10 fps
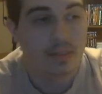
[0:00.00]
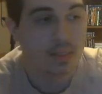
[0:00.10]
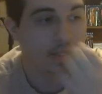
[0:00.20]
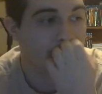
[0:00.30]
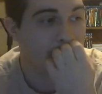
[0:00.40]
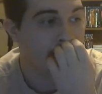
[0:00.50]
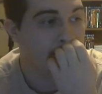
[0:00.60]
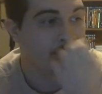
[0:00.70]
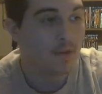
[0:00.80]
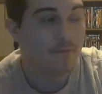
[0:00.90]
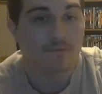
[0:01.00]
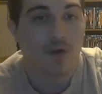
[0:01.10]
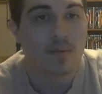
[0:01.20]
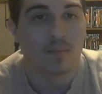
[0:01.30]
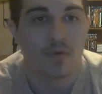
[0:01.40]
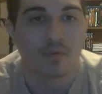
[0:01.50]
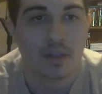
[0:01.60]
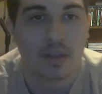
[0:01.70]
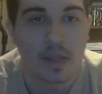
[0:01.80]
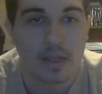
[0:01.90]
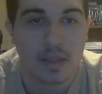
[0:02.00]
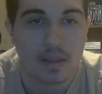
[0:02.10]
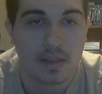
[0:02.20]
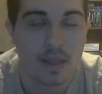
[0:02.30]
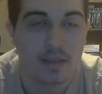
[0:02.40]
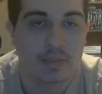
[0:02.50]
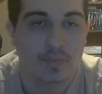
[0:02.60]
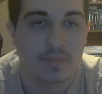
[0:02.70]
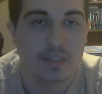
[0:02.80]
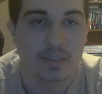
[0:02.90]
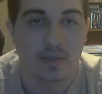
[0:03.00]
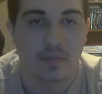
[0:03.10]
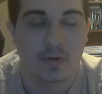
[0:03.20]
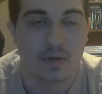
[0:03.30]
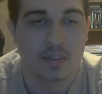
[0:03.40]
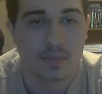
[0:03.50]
It's a fun movie, and that's basically what it is.